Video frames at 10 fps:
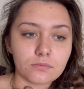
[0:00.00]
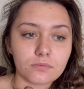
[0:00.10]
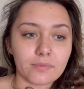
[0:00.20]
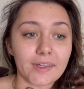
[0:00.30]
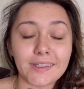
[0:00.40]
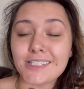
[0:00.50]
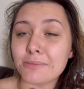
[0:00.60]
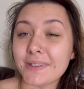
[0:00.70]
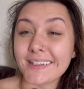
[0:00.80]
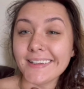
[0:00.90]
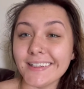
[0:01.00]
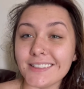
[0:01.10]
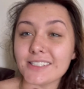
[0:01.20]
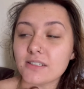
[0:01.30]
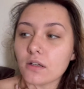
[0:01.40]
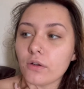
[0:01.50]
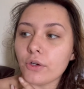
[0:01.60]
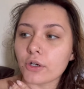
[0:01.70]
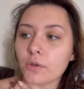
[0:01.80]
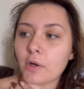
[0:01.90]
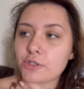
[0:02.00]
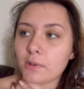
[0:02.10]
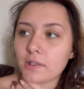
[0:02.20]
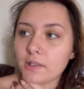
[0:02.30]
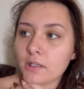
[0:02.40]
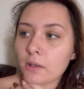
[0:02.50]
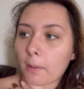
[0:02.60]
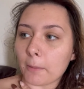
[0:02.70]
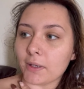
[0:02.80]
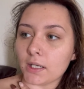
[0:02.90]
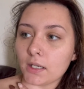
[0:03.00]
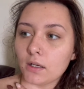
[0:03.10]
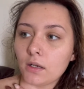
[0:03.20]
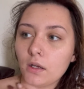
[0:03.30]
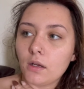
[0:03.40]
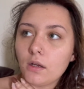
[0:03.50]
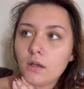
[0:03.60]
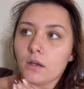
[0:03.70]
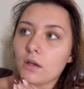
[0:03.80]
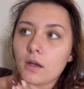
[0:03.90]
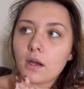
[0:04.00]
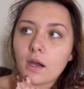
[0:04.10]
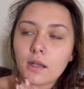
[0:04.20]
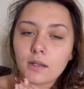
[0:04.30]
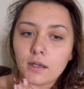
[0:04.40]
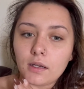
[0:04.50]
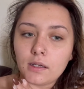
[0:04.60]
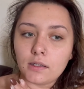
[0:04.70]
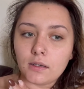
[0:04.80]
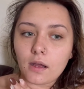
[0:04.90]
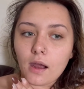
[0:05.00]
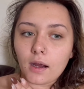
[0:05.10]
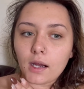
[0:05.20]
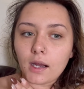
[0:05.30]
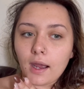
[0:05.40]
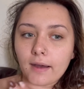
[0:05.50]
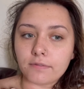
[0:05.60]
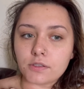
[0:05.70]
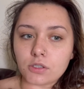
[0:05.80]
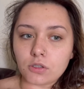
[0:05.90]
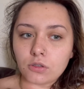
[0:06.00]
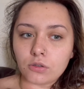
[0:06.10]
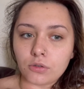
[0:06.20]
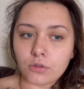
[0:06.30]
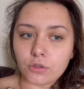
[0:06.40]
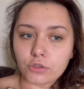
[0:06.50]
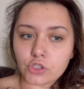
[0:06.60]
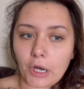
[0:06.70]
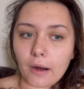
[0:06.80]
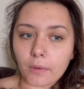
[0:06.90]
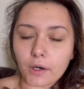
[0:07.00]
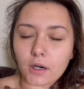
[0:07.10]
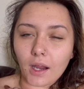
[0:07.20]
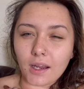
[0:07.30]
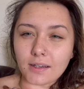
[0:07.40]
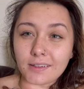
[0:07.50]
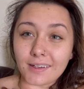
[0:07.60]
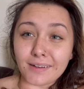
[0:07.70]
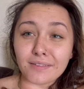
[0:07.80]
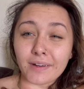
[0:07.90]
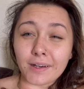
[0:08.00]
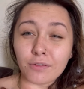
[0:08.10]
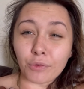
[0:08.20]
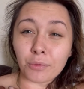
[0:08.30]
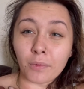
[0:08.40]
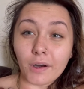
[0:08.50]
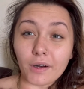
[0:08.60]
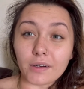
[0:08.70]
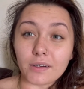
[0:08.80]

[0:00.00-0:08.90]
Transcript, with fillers: that needs to be cleaned. So you're gonna watch me clean the apartment. And then I have to shower and get ready for work,